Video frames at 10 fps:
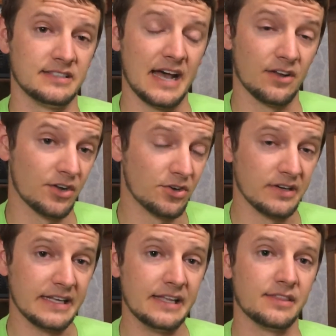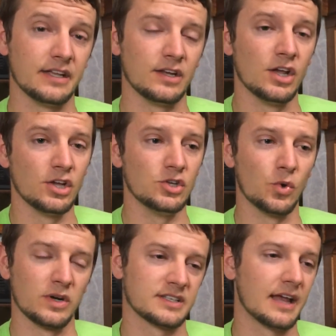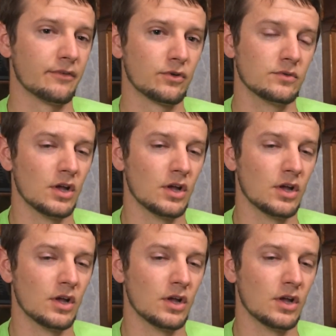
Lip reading: down underneath, and where it's kind of